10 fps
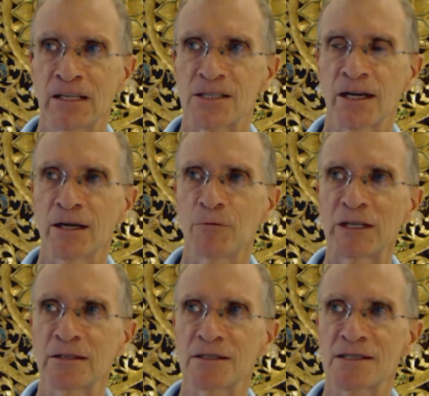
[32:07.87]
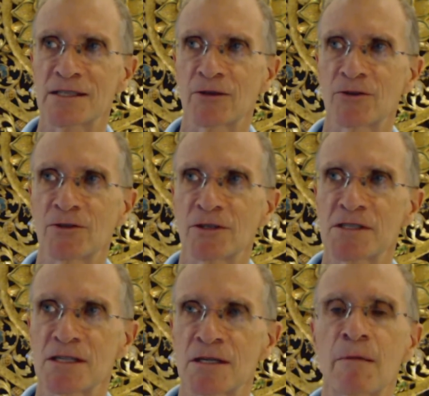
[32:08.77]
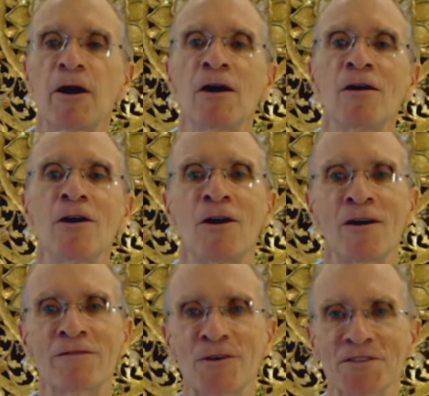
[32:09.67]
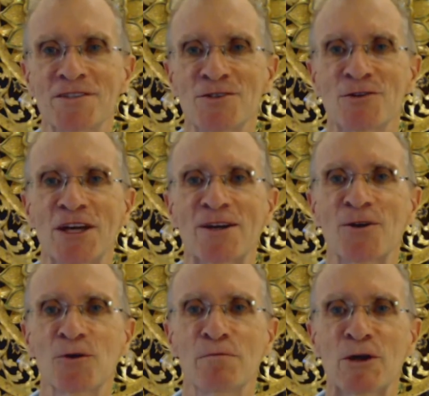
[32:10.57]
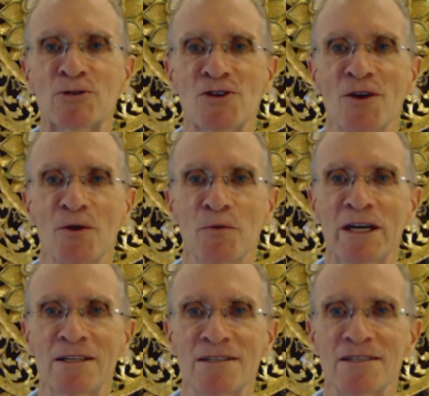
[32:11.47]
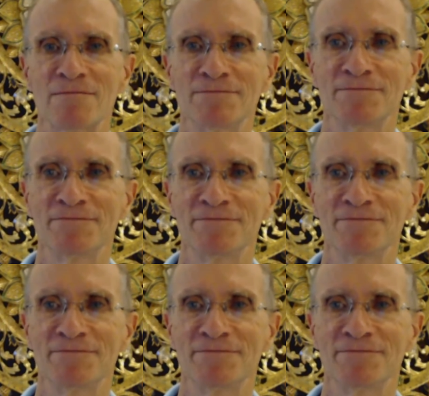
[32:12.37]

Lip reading: So how are we going to synchronize this up? Oh, I've got this new thing called emotional awareness.